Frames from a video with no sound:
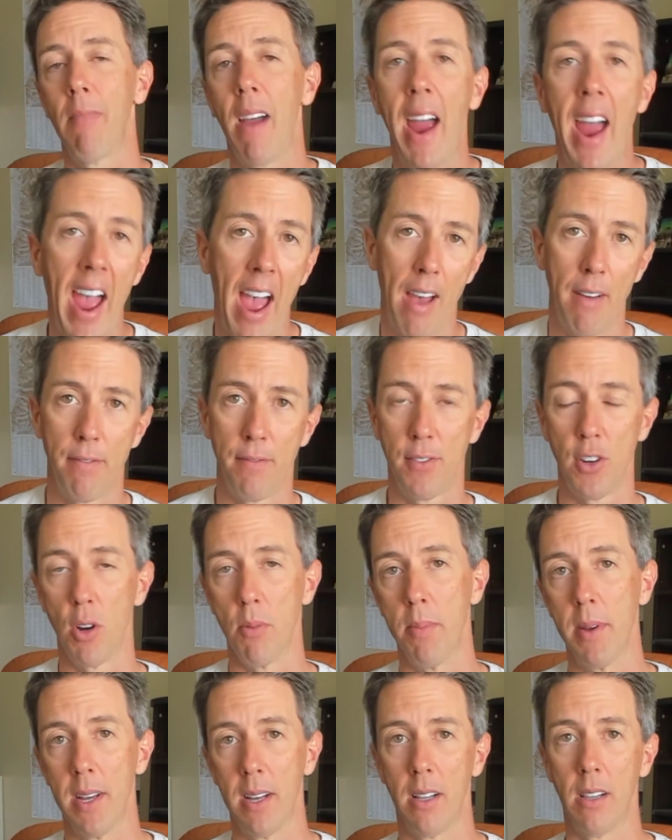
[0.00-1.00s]
half your
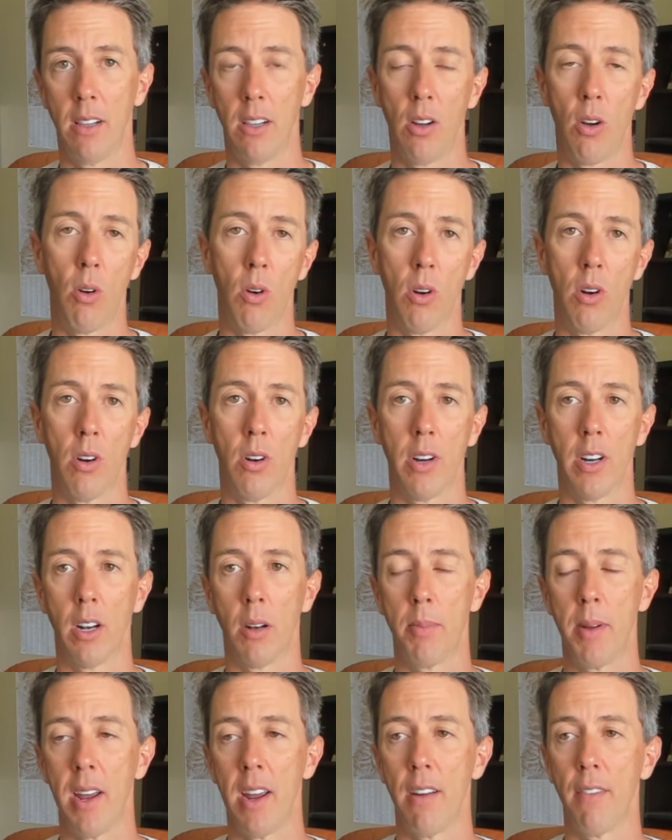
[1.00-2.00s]
bill, or it'll
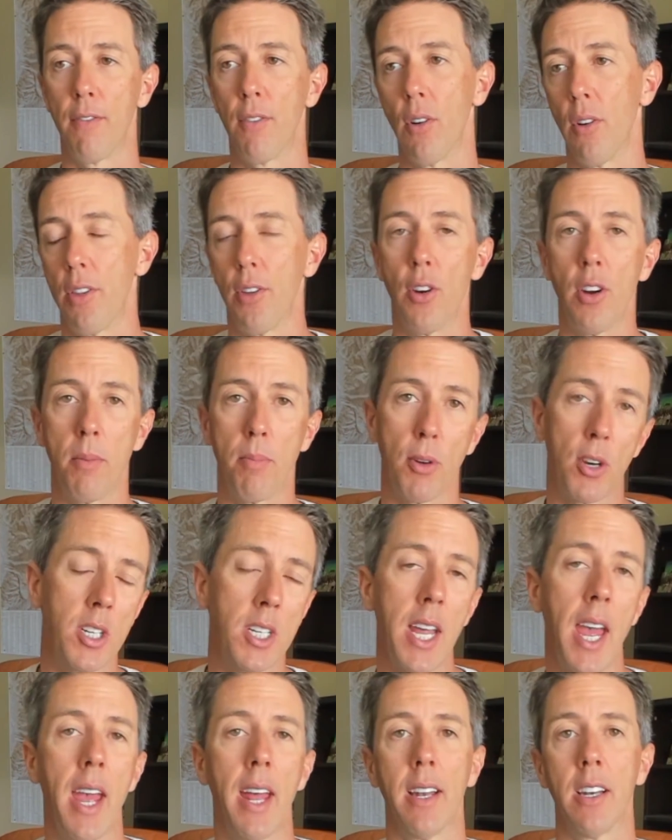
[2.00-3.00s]
pay for
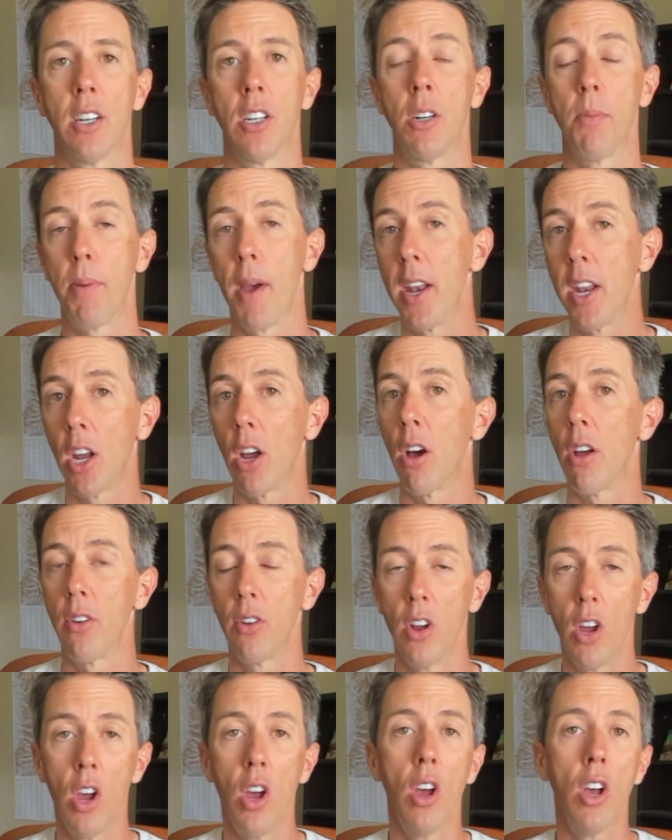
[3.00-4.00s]
30%, depending
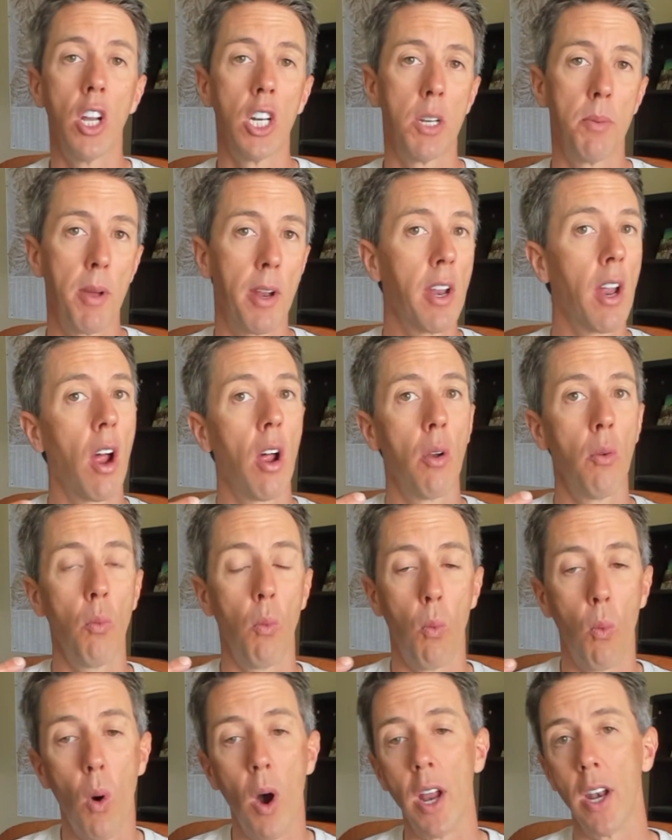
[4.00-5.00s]

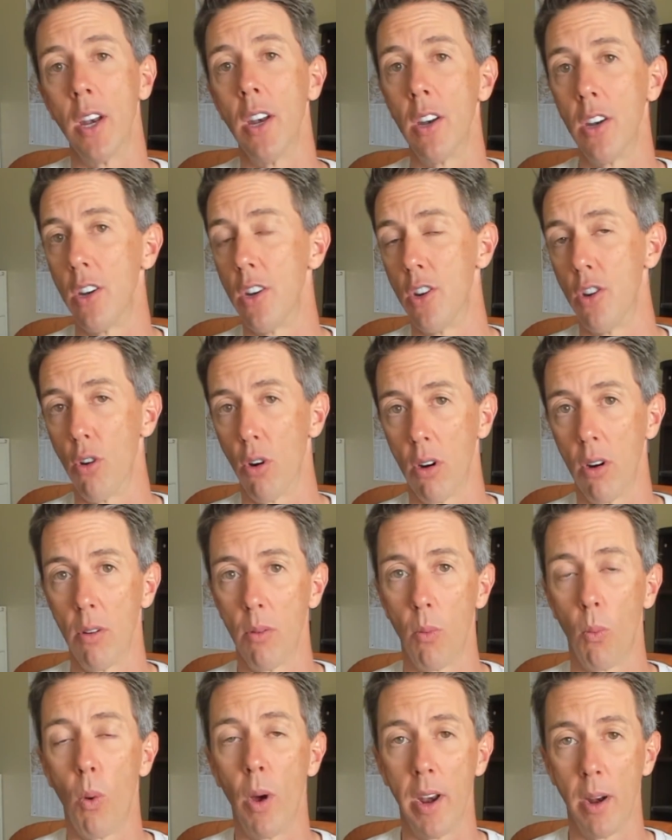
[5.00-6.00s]
on what
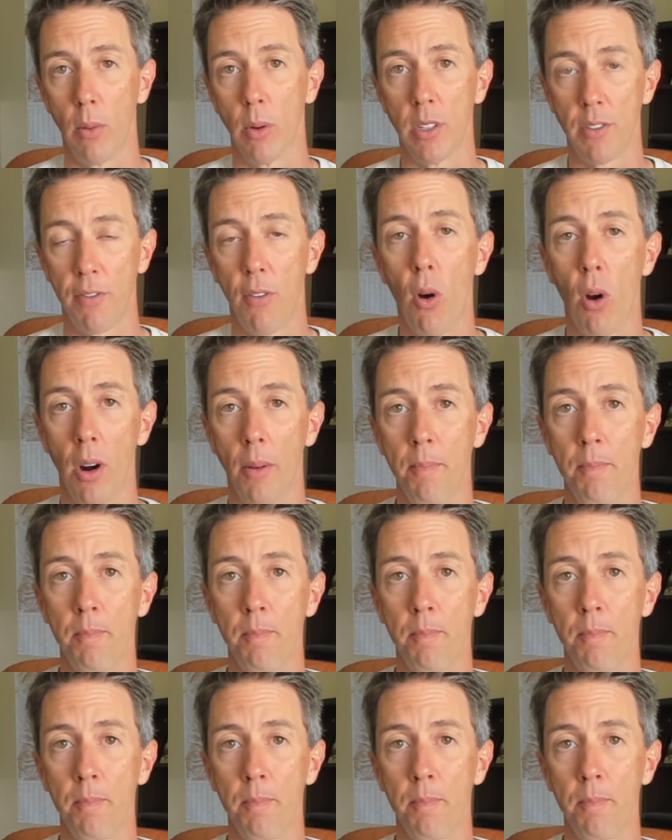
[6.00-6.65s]
it was for. It